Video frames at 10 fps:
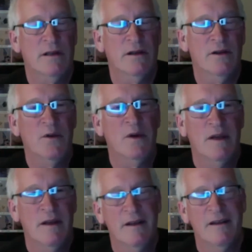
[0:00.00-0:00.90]
to
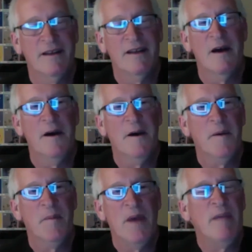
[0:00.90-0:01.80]

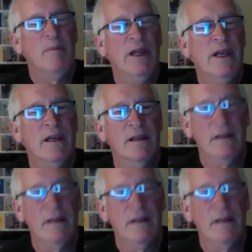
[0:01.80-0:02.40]
Abe Lincoln.